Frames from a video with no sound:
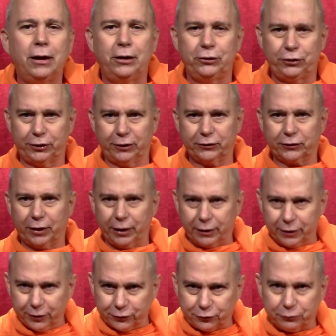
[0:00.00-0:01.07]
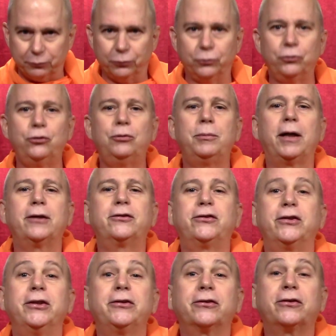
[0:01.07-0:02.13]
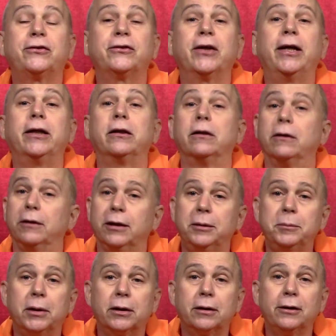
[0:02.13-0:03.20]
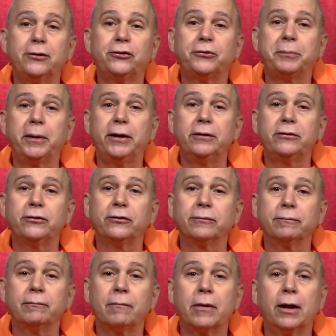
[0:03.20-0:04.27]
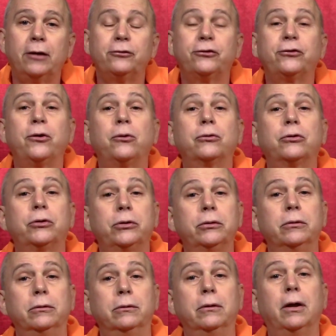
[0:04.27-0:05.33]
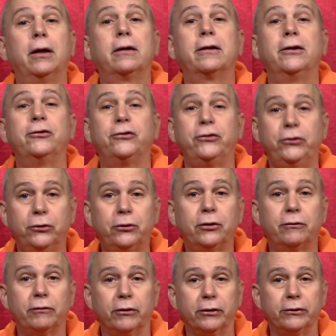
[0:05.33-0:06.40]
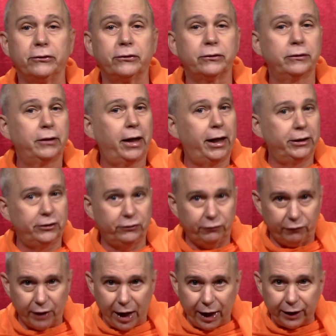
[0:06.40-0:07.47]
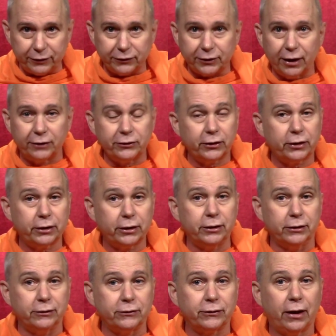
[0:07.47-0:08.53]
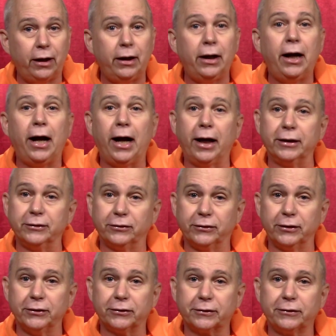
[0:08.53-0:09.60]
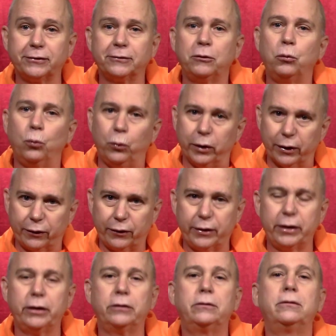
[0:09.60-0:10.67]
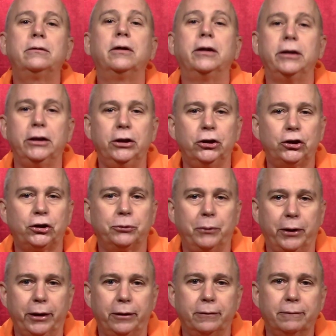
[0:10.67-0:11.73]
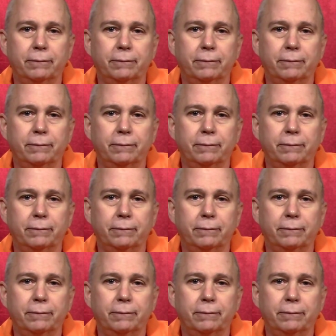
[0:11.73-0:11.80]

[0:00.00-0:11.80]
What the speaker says: Just like this room exists in limitless space, so too this universe, as vast as it is, exists within Ishvara.